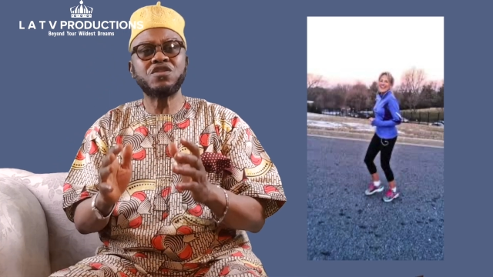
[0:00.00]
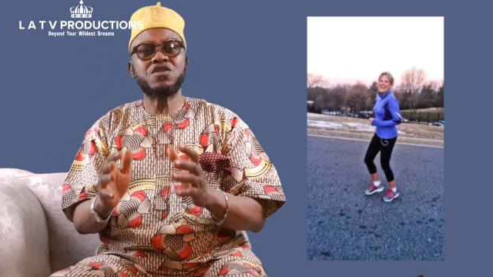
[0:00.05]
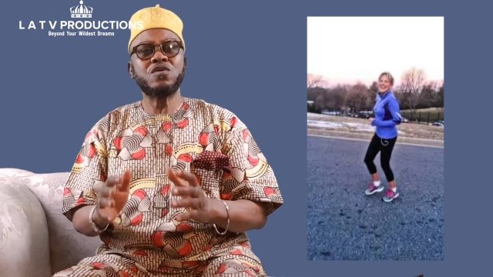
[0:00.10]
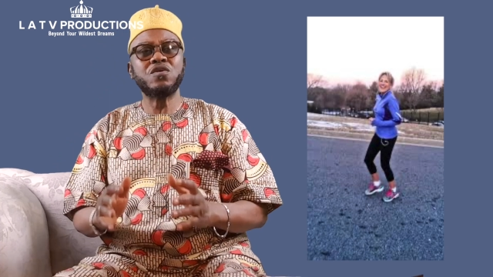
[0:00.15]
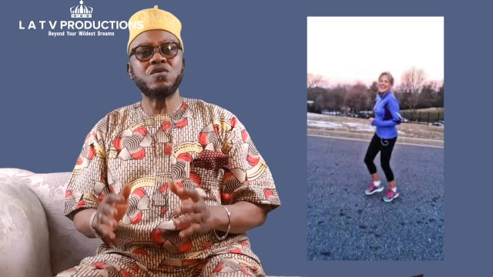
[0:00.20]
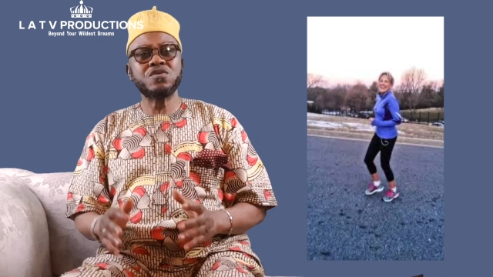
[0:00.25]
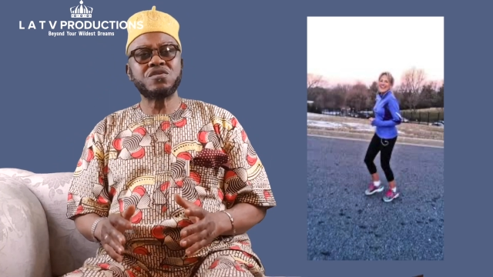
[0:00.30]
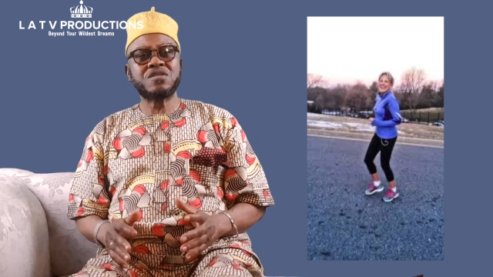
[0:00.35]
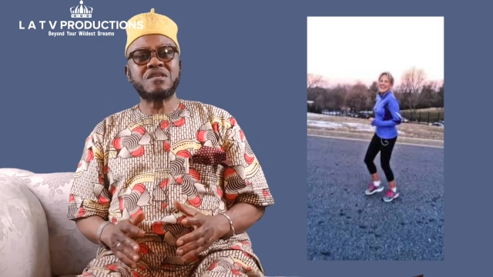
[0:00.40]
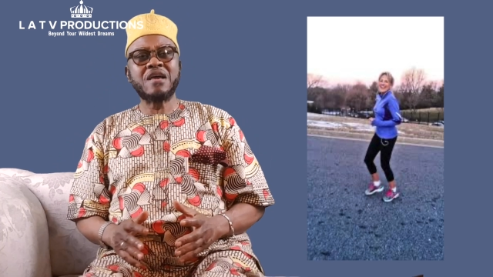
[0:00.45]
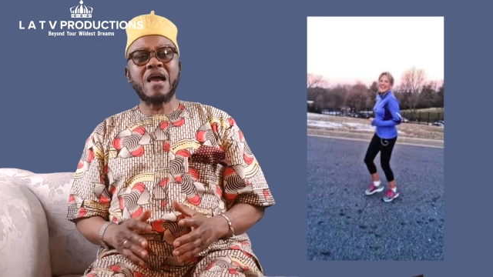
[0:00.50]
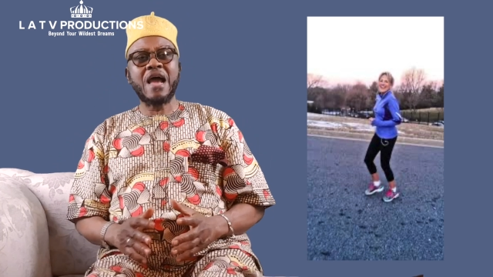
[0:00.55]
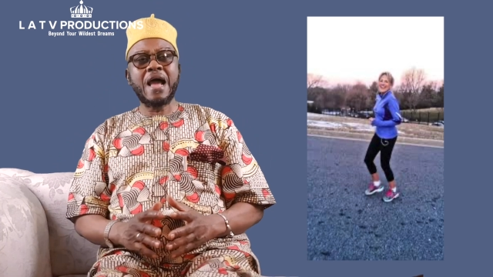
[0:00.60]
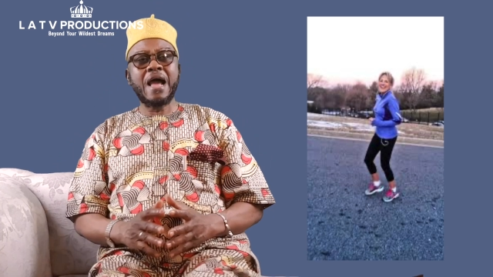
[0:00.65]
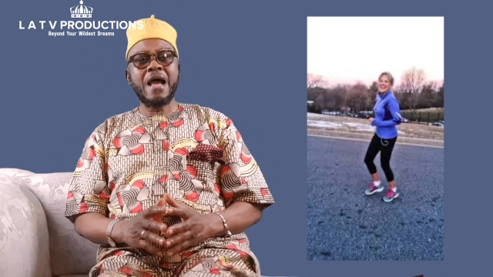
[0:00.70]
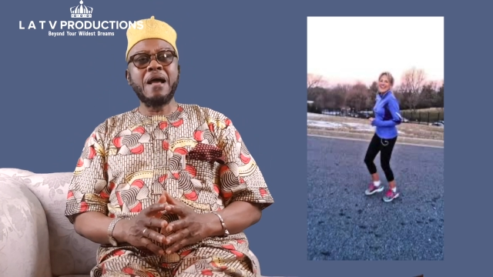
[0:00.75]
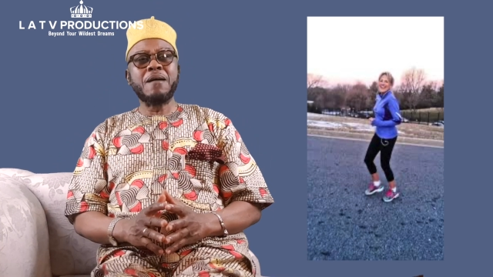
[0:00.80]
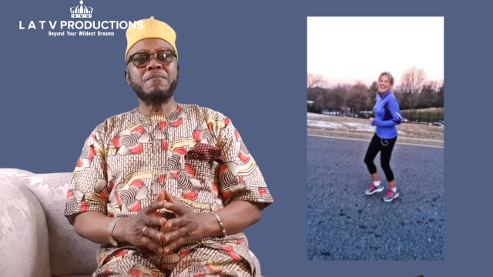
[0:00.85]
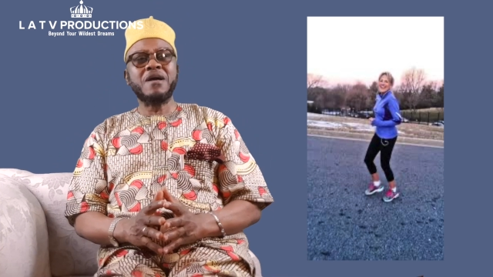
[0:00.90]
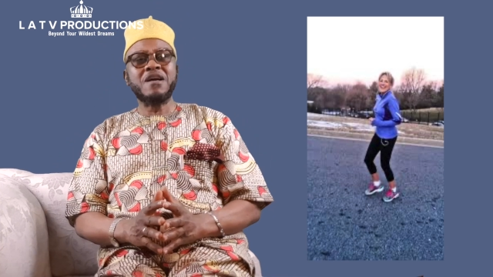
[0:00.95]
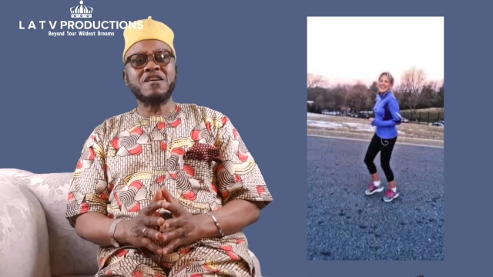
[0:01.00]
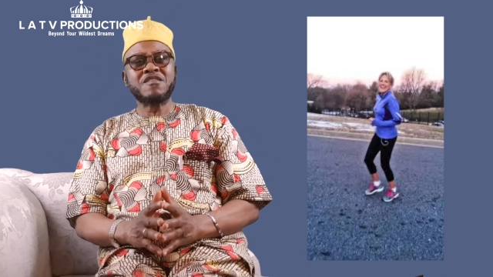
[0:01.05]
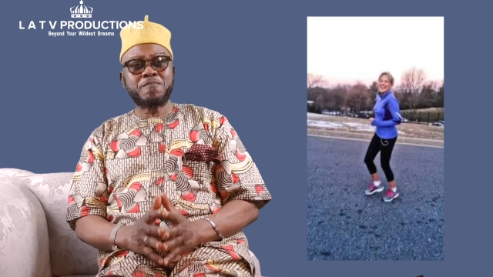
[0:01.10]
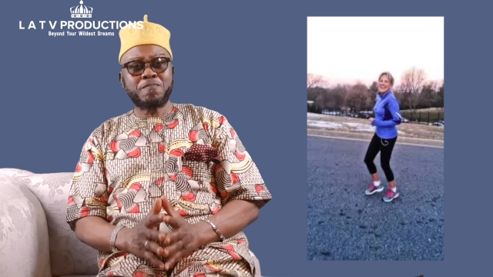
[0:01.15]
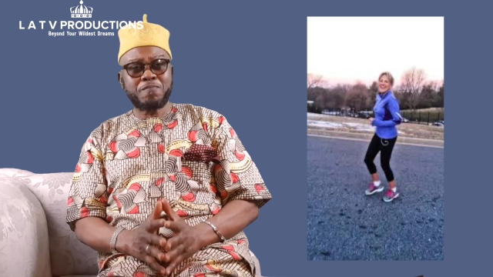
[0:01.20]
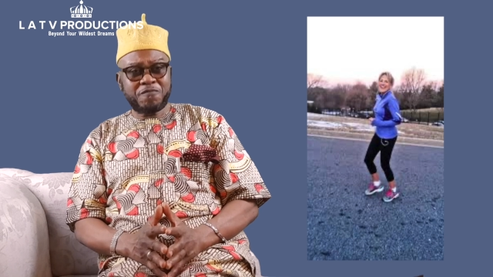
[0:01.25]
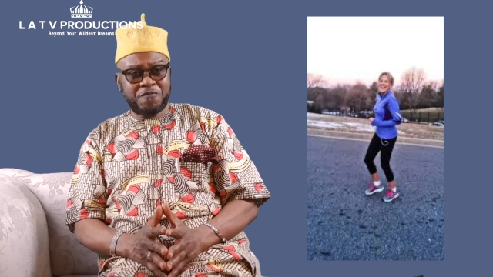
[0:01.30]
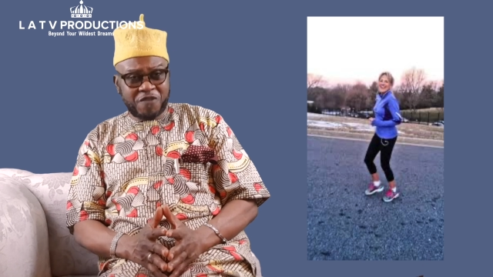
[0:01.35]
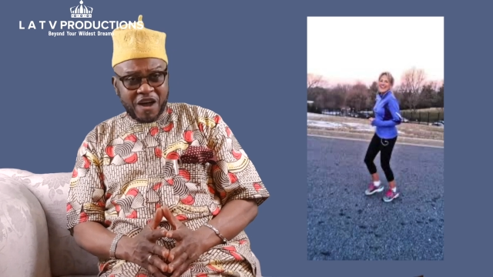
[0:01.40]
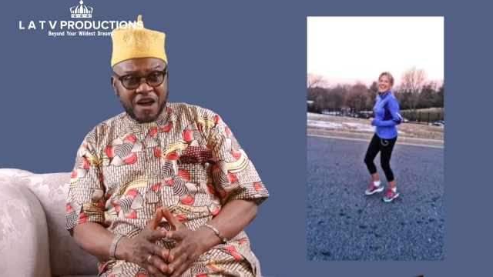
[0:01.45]
Joe's time as
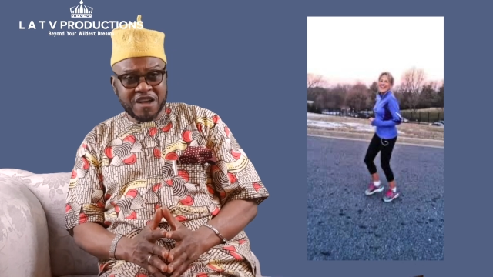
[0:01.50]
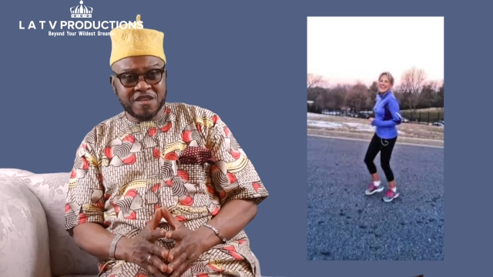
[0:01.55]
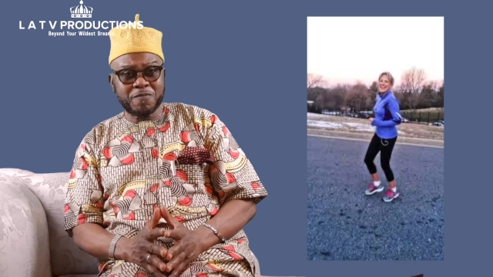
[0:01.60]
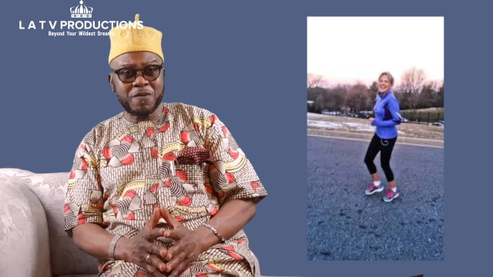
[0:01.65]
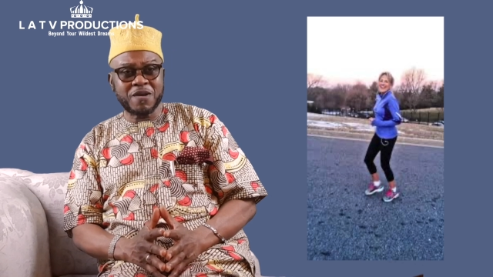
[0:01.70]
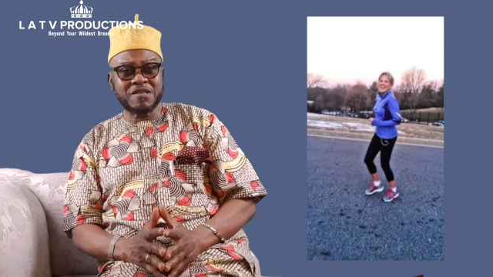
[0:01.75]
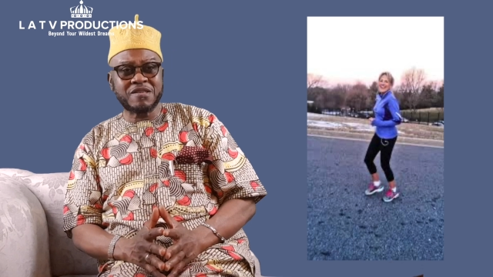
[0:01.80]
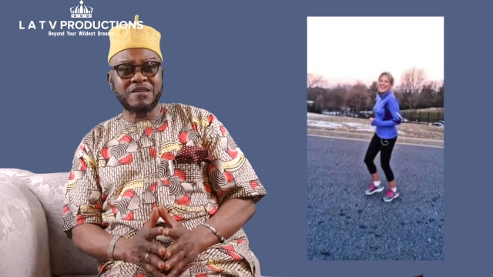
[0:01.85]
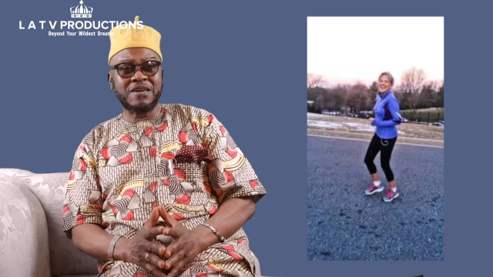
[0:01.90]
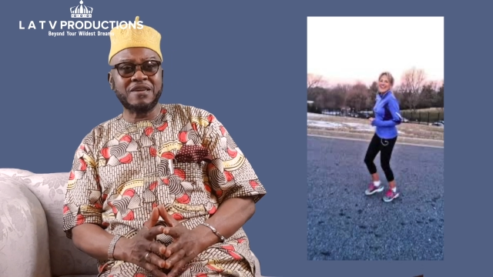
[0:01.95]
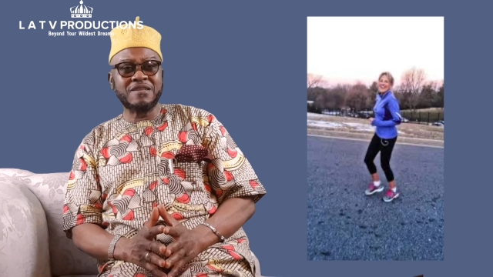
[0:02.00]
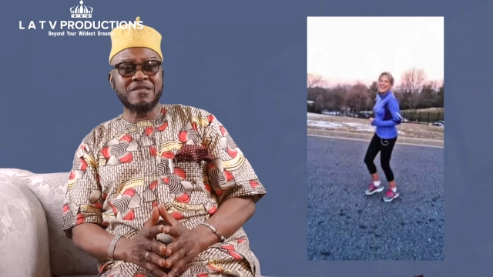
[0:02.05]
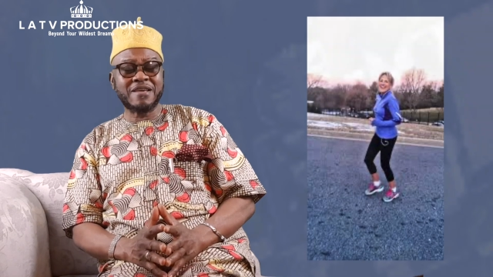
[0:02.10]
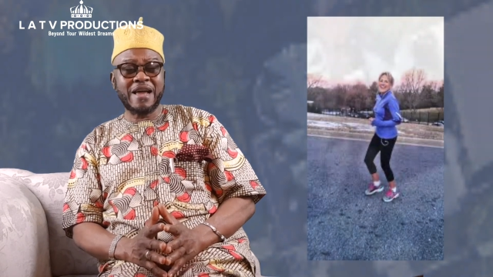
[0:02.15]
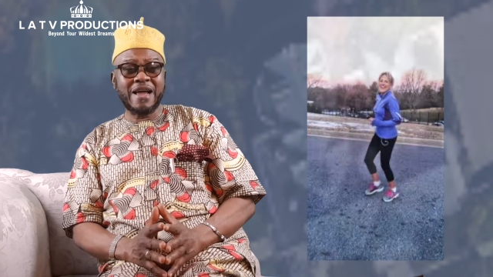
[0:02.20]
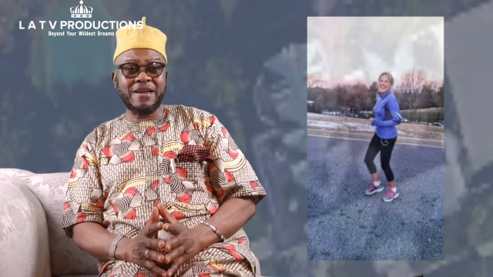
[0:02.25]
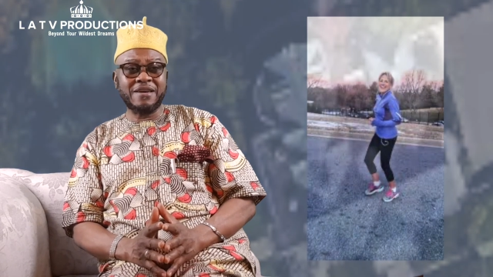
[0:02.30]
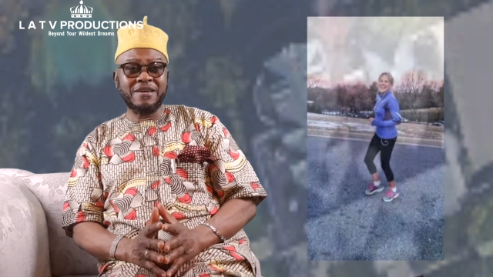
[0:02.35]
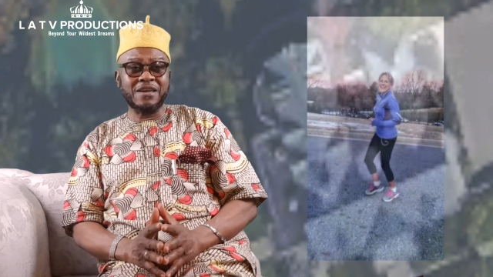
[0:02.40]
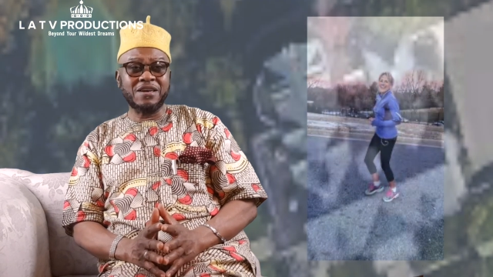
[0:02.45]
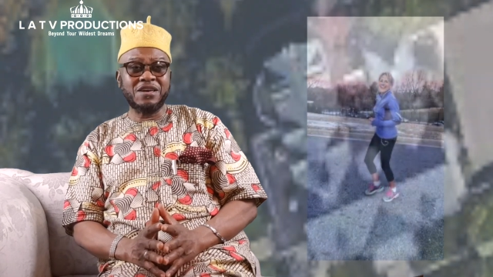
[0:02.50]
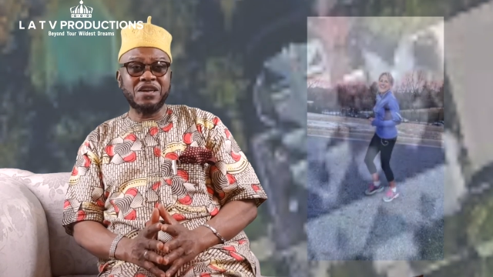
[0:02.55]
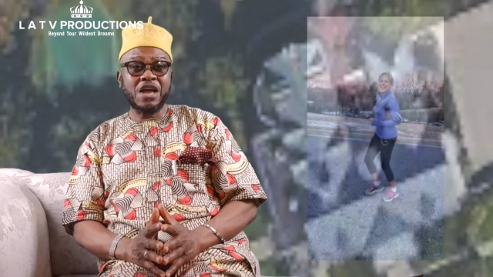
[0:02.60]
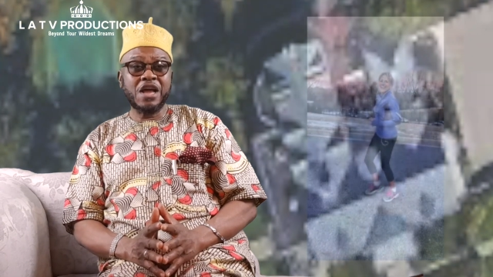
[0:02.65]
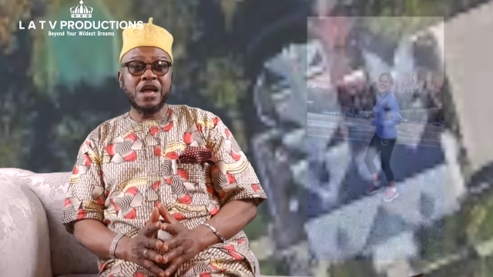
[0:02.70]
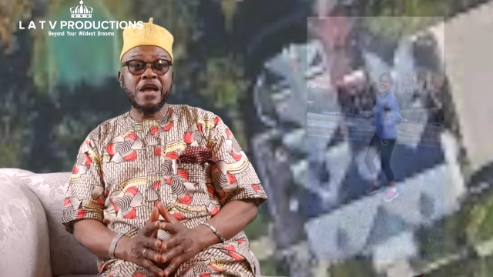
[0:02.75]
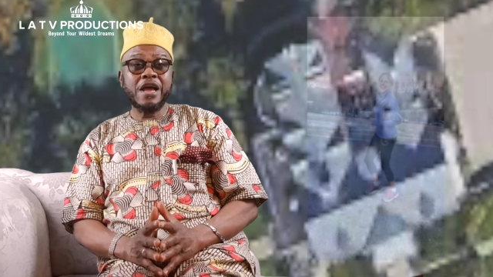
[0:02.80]
Vice President ended,